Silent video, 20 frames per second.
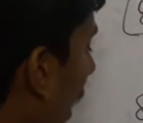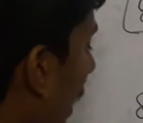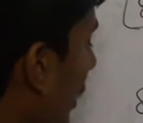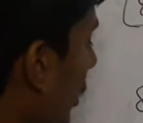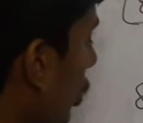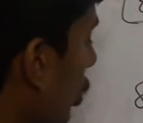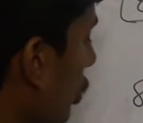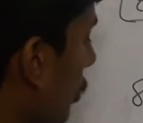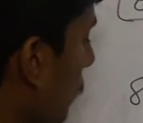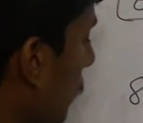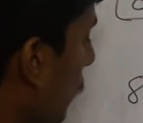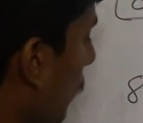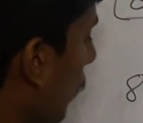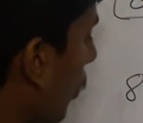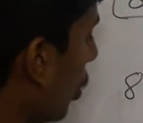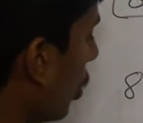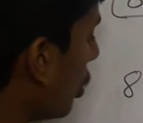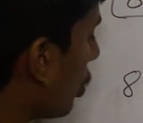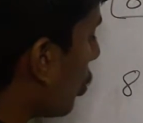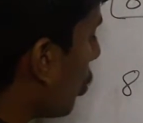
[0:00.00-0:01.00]
I use
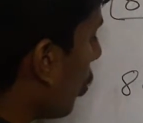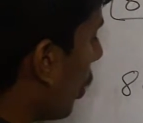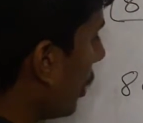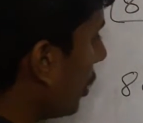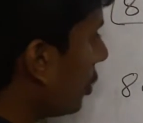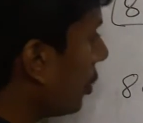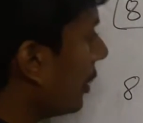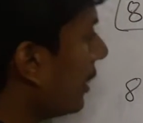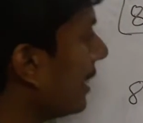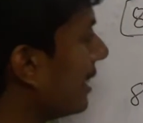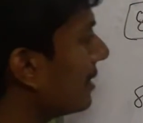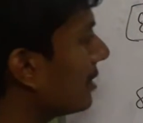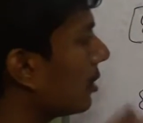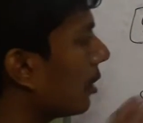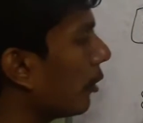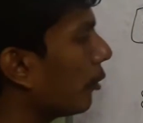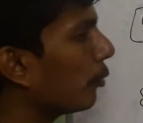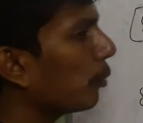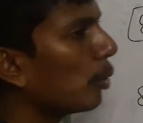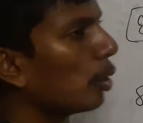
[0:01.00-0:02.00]
port 120
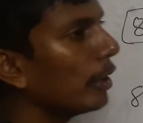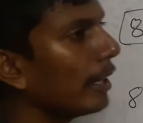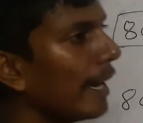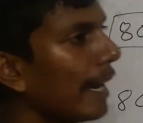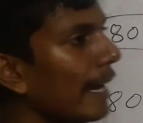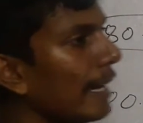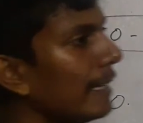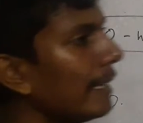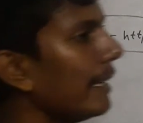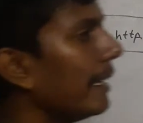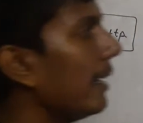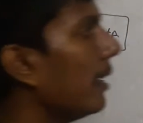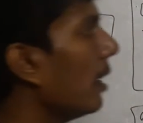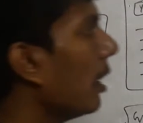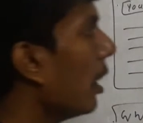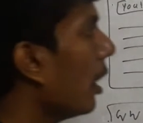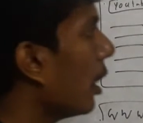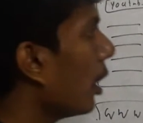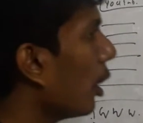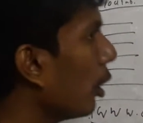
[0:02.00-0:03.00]
instead of port 80.
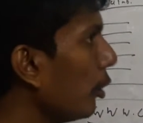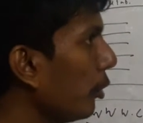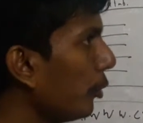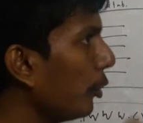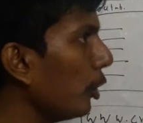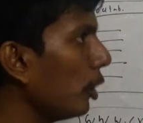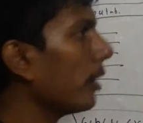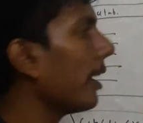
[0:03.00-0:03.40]
Now if you